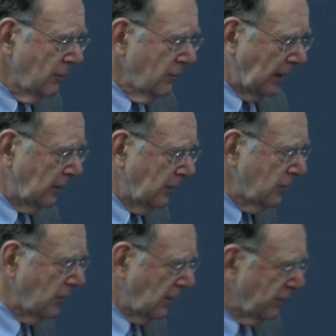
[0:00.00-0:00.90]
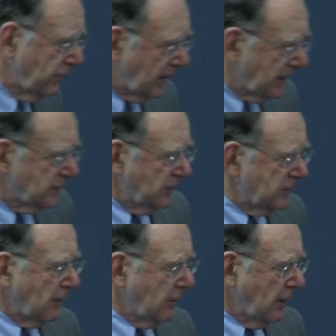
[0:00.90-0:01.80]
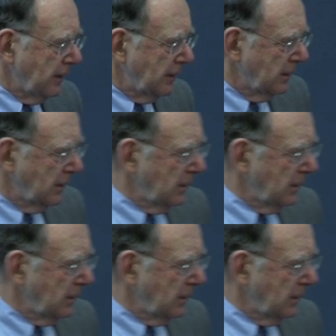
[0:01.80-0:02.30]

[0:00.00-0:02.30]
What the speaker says: regulatory effects which are on